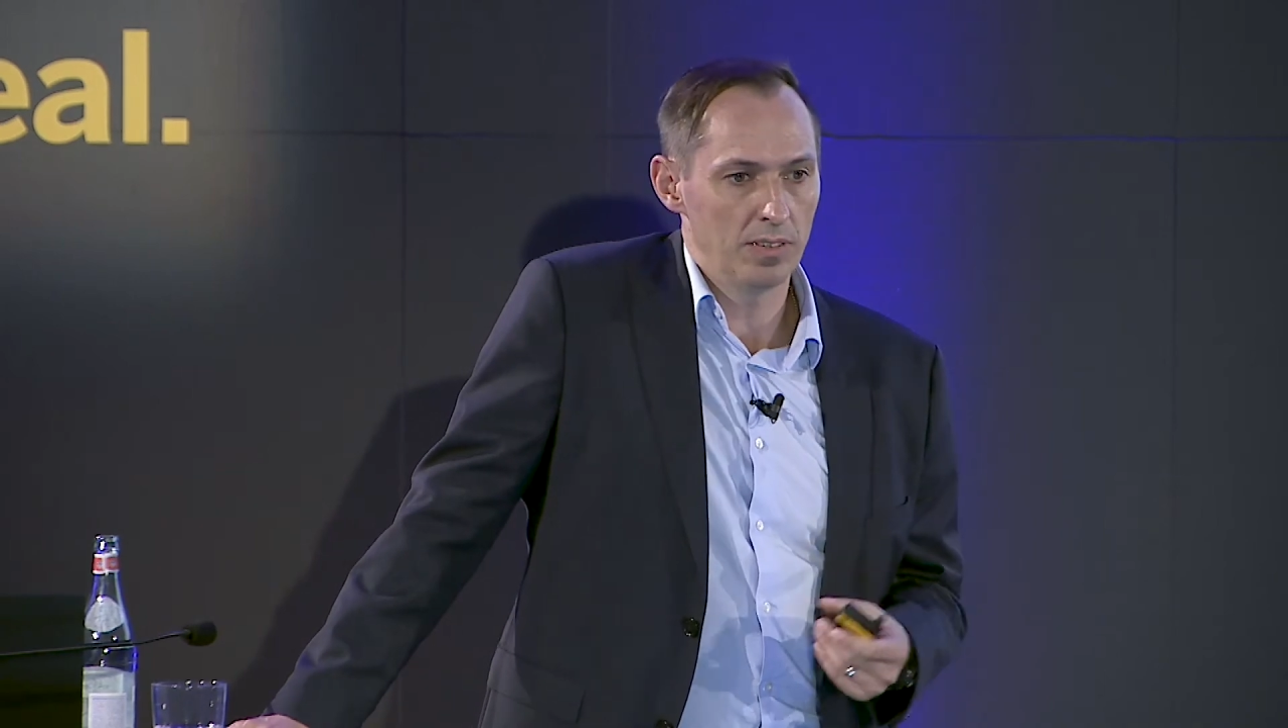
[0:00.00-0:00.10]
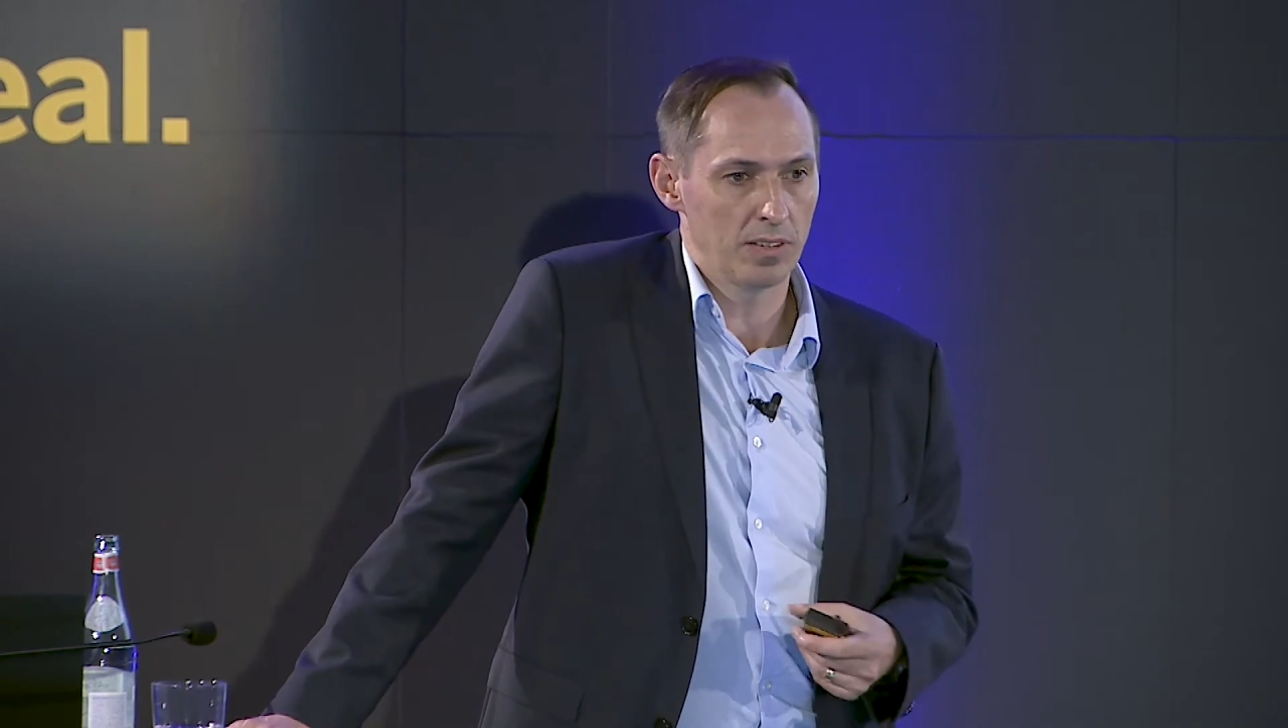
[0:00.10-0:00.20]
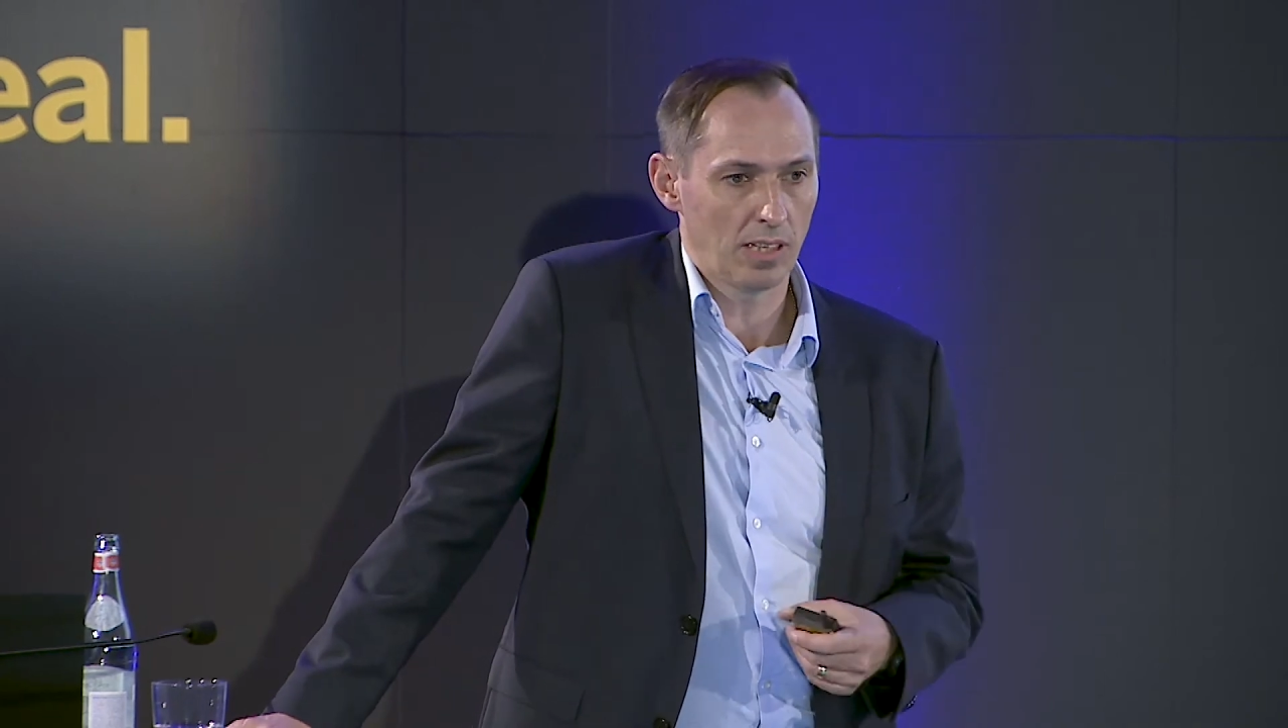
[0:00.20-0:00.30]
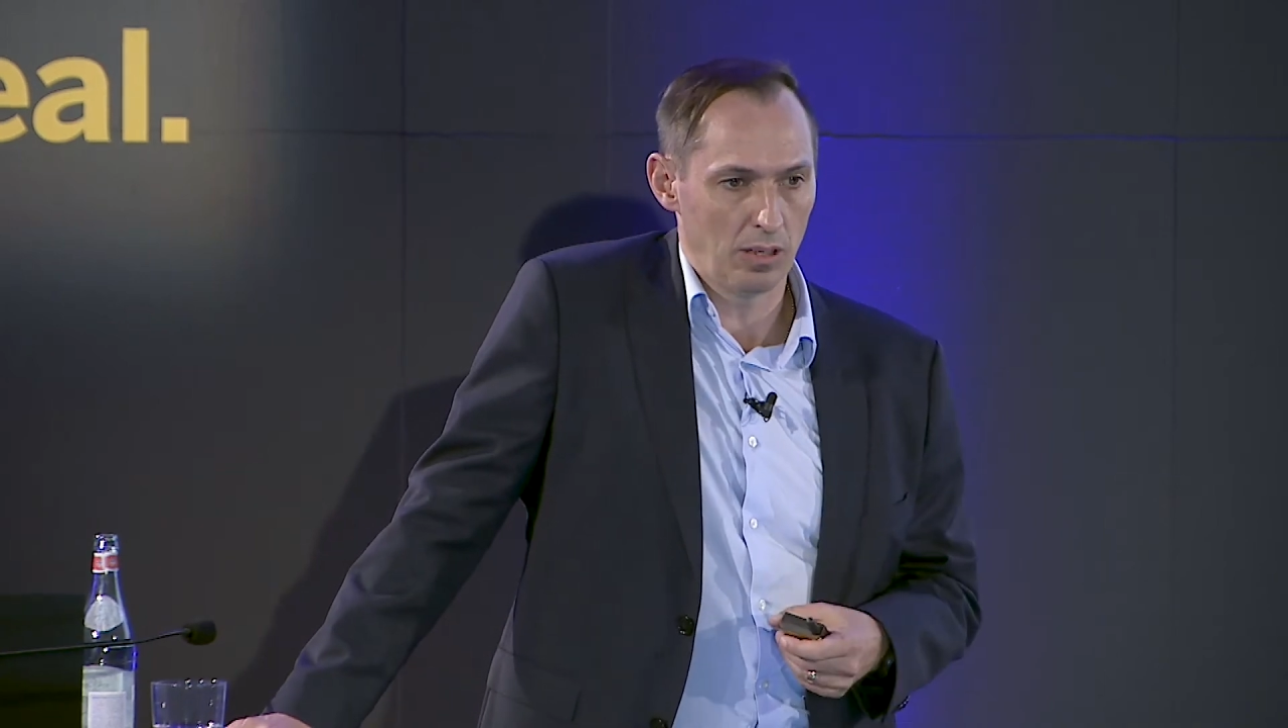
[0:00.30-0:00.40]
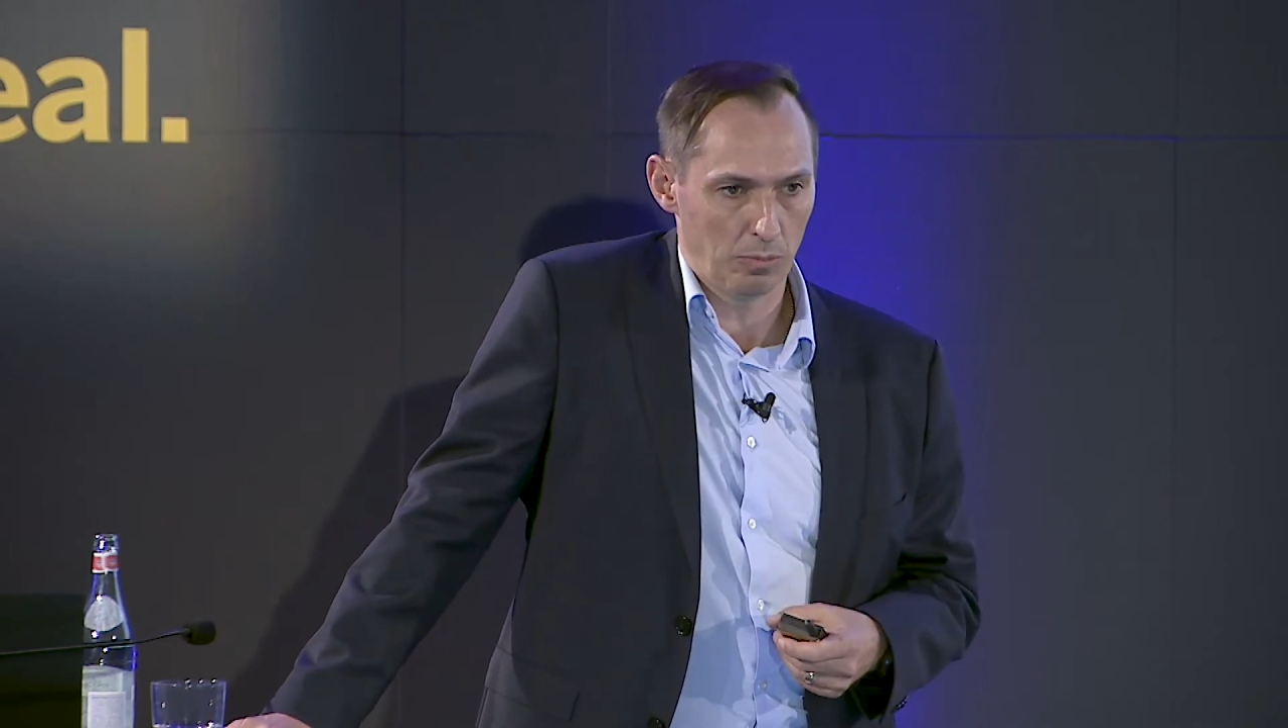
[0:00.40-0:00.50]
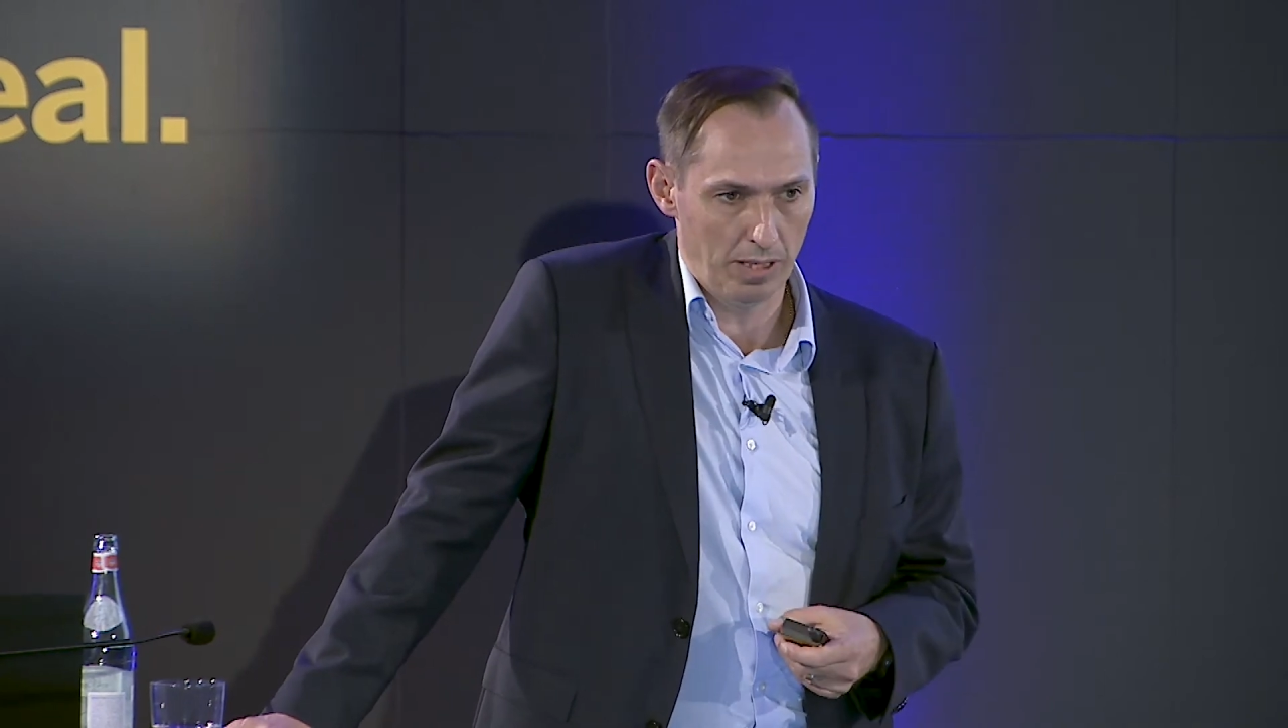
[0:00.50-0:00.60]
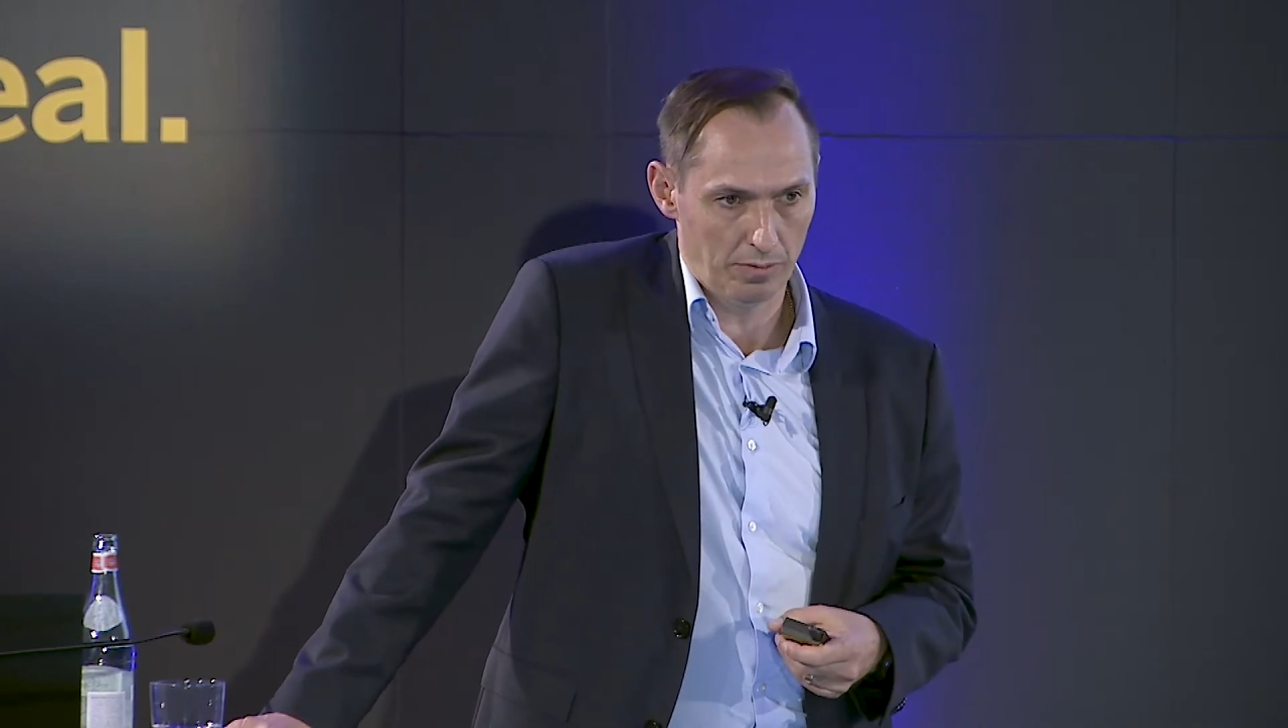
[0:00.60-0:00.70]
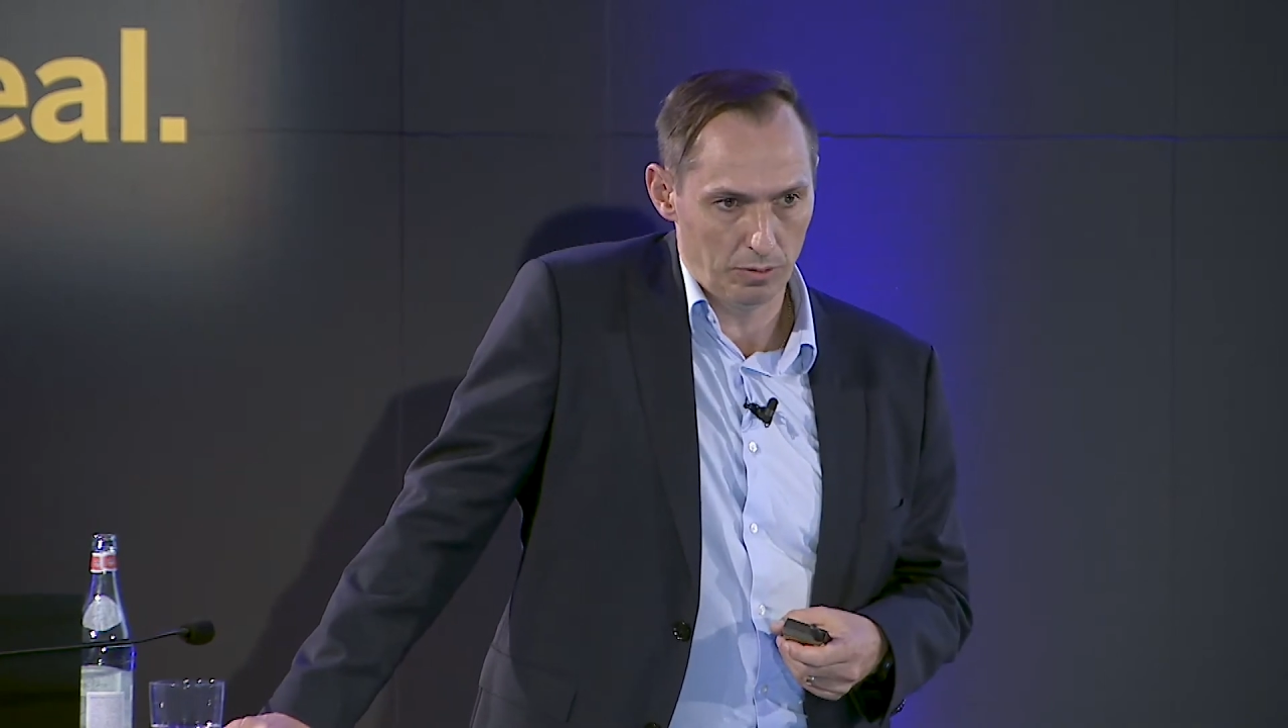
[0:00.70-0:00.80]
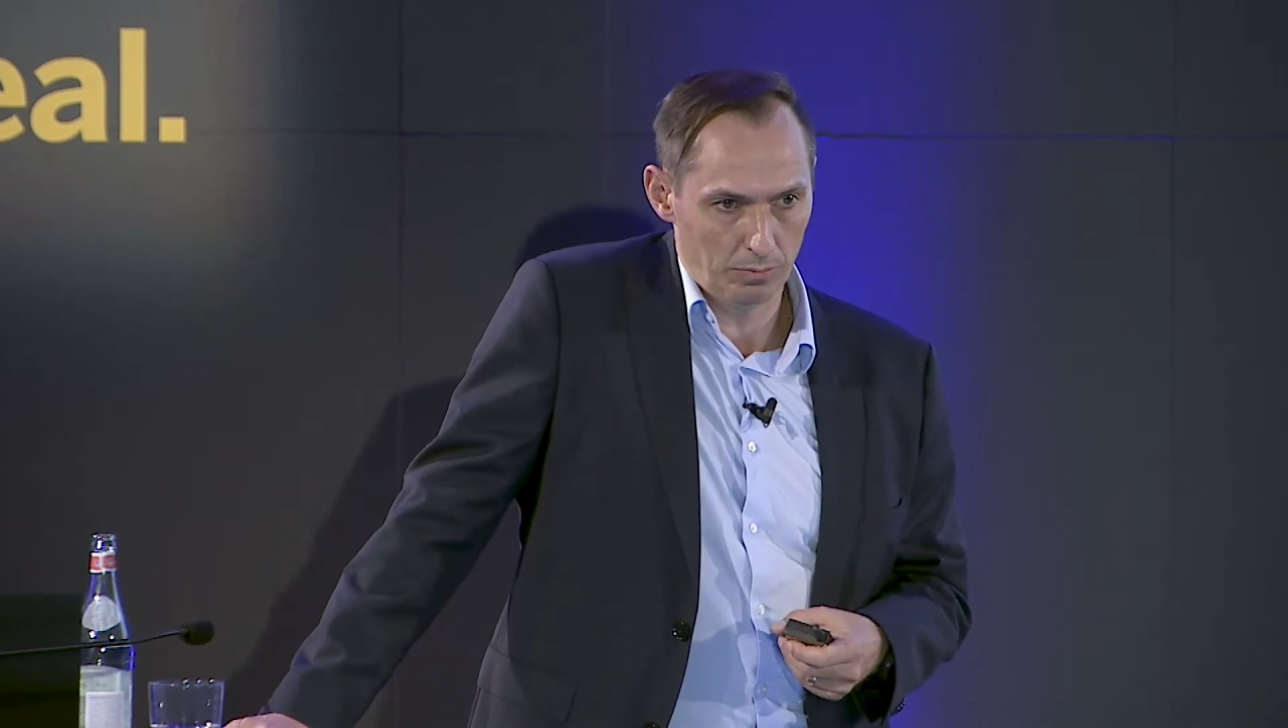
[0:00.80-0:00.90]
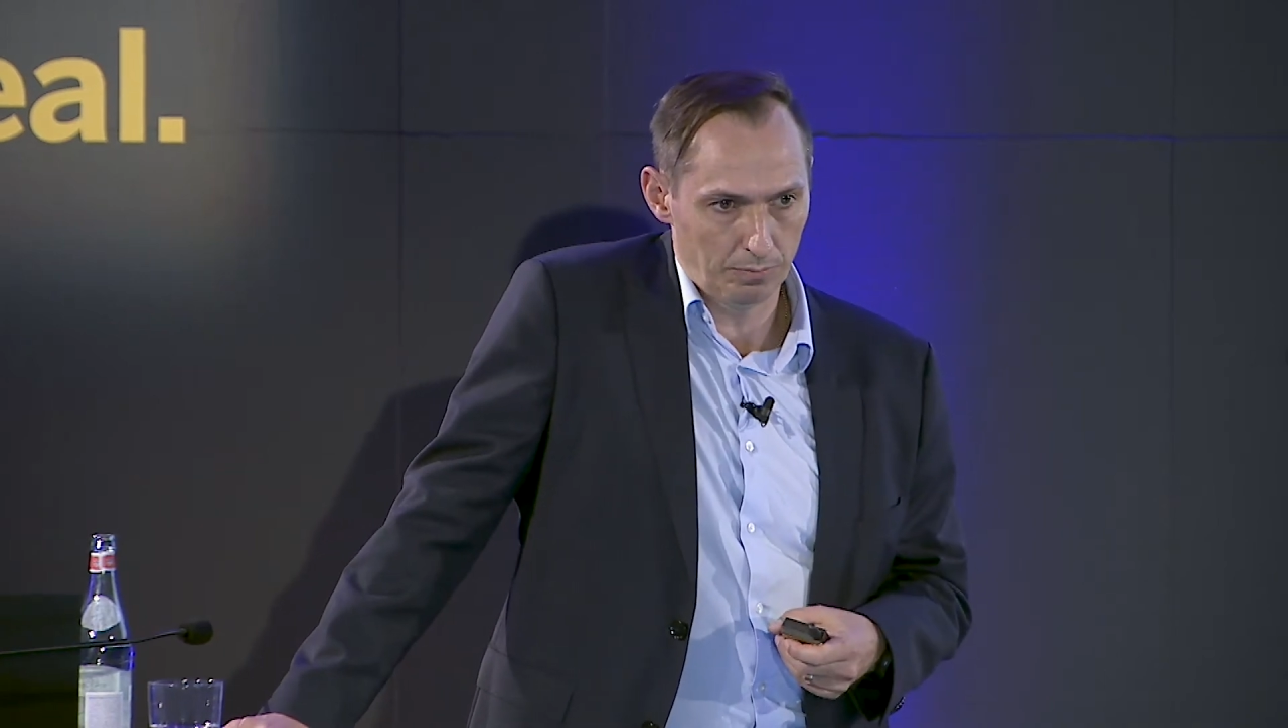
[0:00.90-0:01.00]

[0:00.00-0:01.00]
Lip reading: the cloud platform.